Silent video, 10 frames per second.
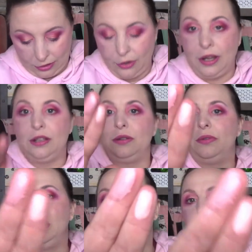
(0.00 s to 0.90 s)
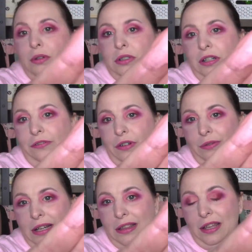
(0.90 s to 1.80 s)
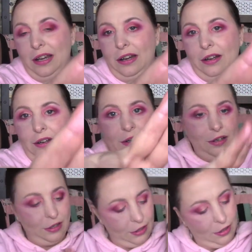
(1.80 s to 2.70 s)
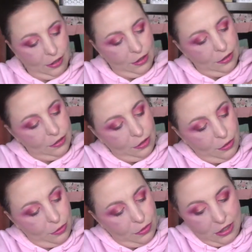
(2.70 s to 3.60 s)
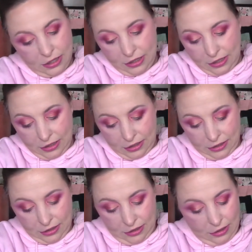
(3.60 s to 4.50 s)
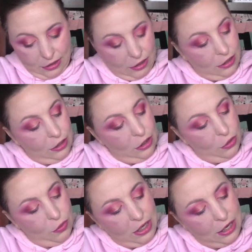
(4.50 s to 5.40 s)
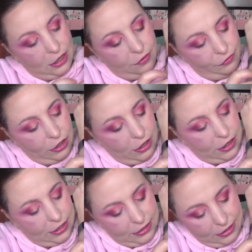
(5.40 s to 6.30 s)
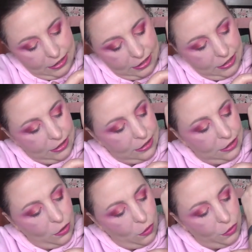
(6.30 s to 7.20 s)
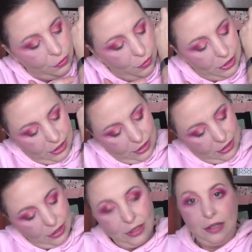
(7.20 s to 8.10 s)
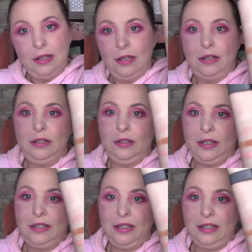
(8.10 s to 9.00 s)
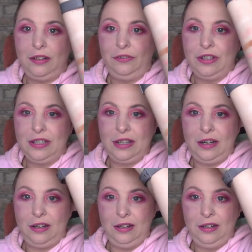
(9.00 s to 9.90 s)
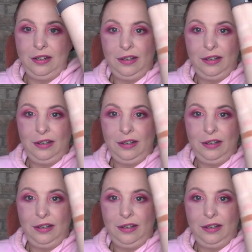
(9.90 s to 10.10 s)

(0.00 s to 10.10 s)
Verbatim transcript: Okay, so they do look different right there. So this is the new candy floss. This is the old one. Do you guys see a difference there?